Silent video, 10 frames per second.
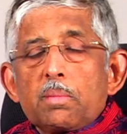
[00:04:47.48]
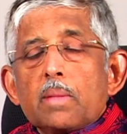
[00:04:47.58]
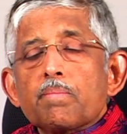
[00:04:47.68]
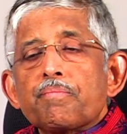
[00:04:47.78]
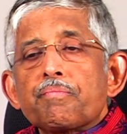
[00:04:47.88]
me.
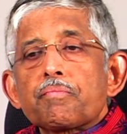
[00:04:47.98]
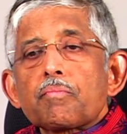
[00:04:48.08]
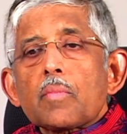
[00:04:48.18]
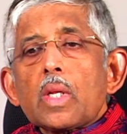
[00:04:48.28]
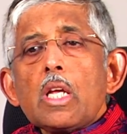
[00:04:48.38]

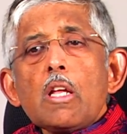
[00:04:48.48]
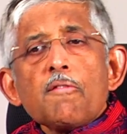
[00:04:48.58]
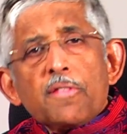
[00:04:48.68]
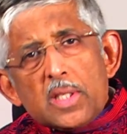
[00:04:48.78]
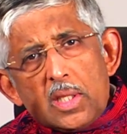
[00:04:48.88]

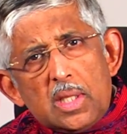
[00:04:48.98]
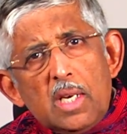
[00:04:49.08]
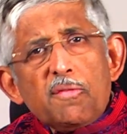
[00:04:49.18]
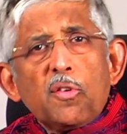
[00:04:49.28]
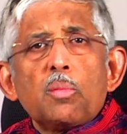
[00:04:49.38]
First
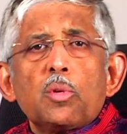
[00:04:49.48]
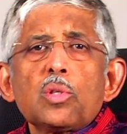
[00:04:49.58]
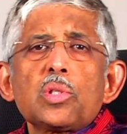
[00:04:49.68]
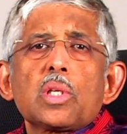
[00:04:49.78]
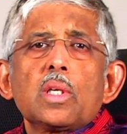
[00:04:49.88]
and
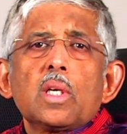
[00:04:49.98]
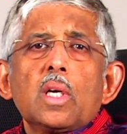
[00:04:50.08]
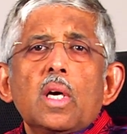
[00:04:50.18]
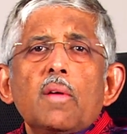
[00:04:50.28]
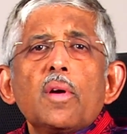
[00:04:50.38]
foremost,
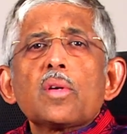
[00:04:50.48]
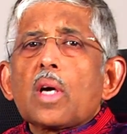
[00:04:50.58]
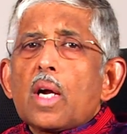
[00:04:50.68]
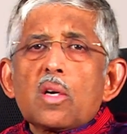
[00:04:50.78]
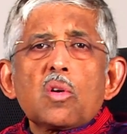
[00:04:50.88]
you have to
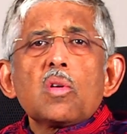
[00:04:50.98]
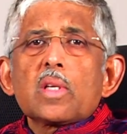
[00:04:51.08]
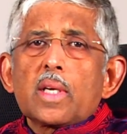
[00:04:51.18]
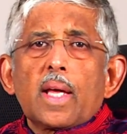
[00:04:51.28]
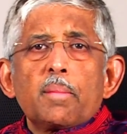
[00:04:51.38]
control
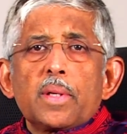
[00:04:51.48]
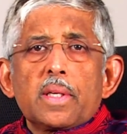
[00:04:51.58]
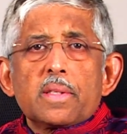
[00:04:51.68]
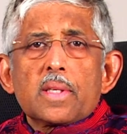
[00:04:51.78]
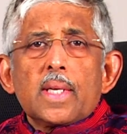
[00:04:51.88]
the
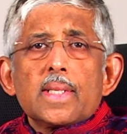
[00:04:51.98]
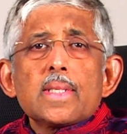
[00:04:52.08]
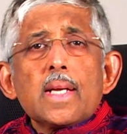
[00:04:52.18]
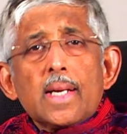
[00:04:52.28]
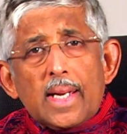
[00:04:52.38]
diabetes. This
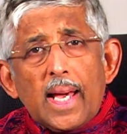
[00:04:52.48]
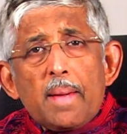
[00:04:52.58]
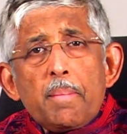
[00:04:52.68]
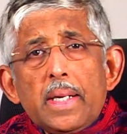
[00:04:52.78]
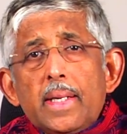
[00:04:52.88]
is a
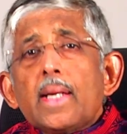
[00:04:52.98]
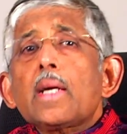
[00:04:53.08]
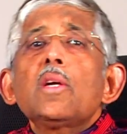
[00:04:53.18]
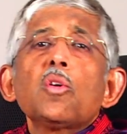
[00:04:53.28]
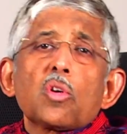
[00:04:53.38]
diabetic
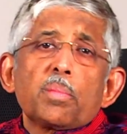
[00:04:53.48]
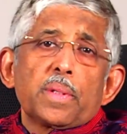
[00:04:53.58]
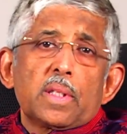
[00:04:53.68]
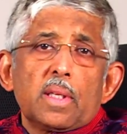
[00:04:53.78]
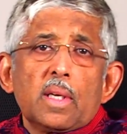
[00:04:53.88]

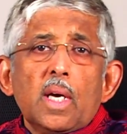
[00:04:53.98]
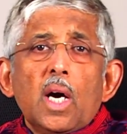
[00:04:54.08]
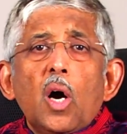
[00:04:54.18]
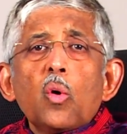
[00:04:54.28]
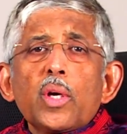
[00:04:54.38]
neuropathy.
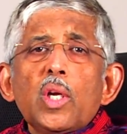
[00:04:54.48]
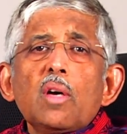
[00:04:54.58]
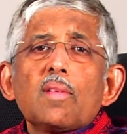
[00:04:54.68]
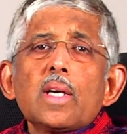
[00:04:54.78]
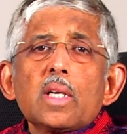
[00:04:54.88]
How can you
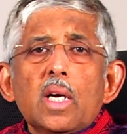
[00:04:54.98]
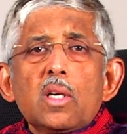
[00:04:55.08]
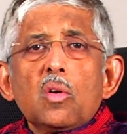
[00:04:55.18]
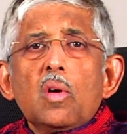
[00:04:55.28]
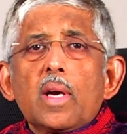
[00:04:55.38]
have
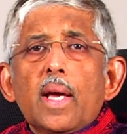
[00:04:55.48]
uncontrolled